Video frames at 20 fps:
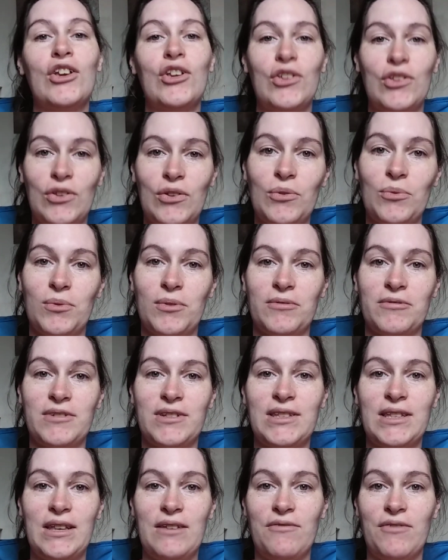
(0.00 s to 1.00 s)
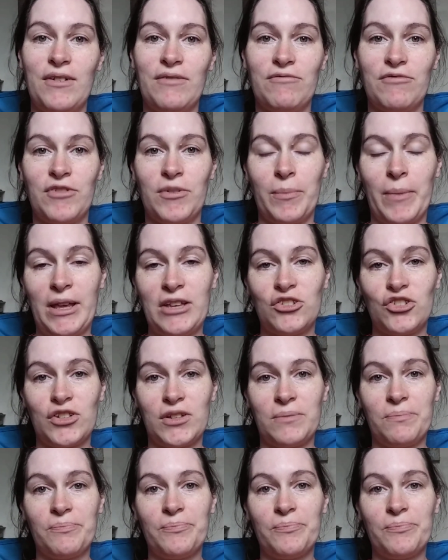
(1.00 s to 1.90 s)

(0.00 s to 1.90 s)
you will receive information.